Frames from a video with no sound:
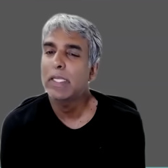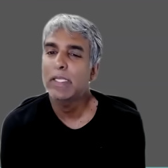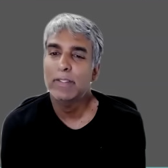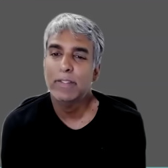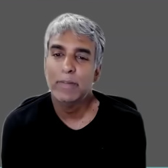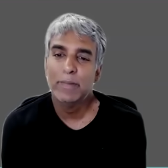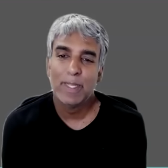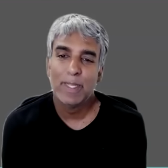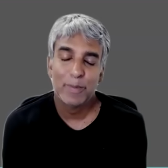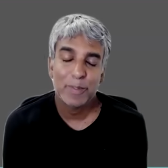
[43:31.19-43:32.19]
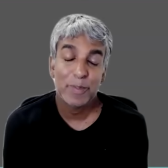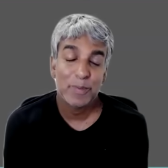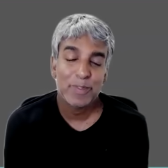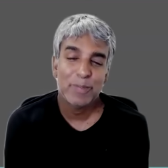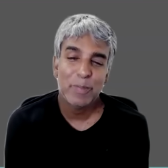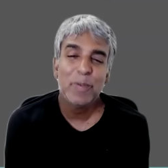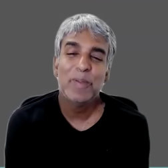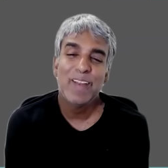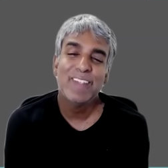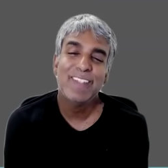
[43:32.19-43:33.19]
latest Substack, which was
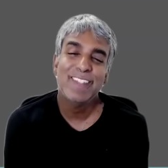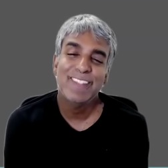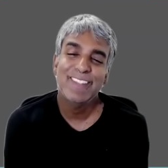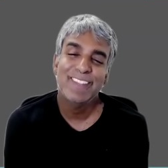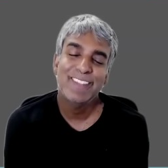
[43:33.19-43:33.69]
polarizing.